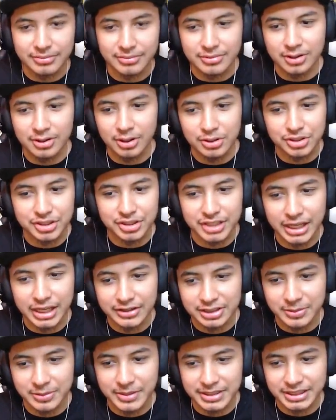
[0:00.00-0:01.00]
No, she gave,
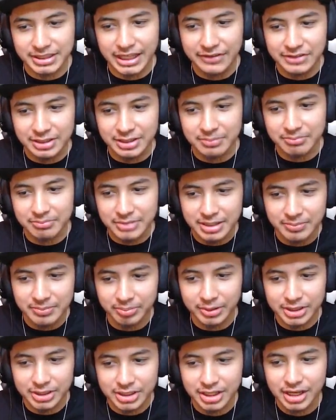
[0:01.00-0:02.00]
she meant to give it to me,
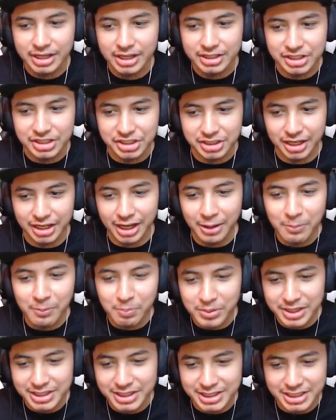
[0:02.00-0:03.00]
but she saw how
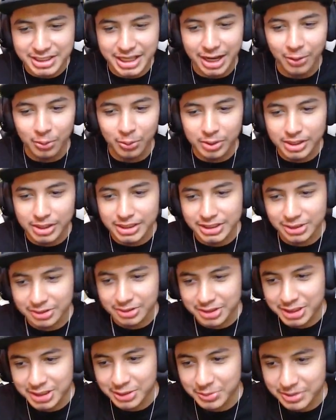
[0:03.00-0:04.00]
busy I was, so
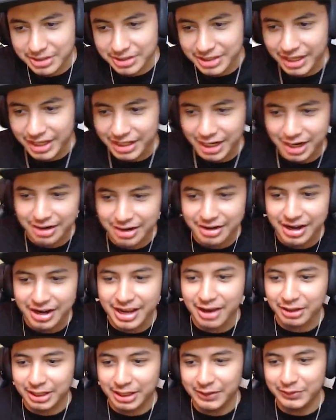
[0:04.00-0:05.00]
she was like, "All right,
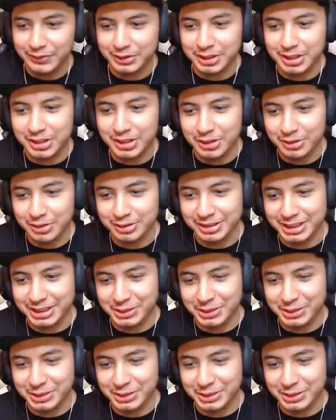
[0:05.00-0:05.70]
I'll give it to the useless